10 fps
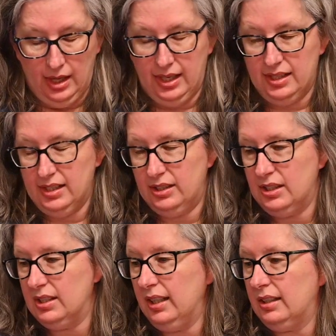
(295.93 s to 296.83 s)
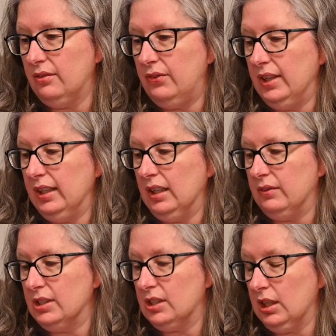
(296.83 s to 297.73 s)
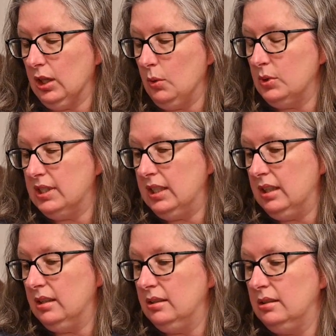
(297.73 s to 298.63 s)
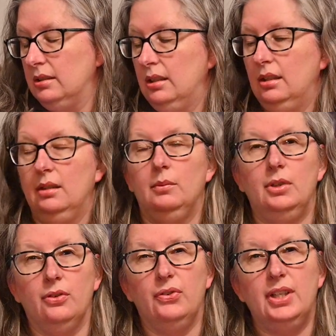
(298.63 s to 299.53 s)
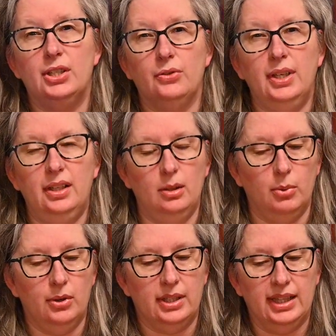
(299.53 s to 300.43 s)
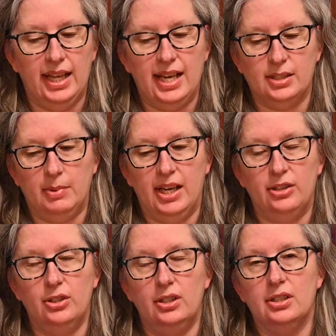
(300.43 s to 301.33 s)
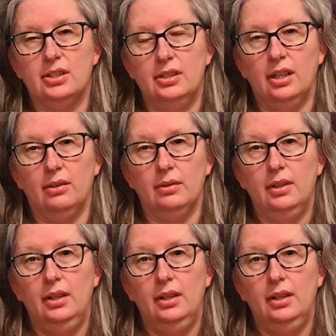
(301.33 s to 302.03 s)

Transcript: guess I just like the feeling of just closing. When you're finished reading the book on the last page, you just, and